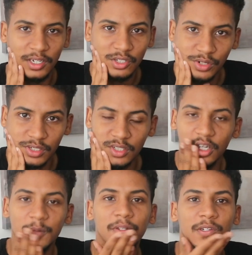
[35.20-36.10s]
I just wanted to
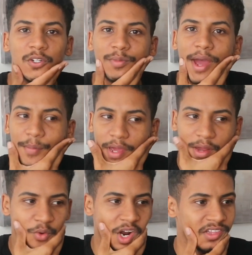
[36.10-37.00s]
talk about the new map
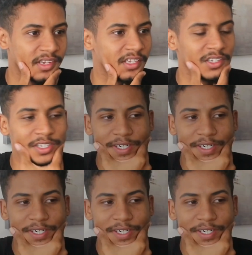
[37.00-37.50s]
and why I think it's a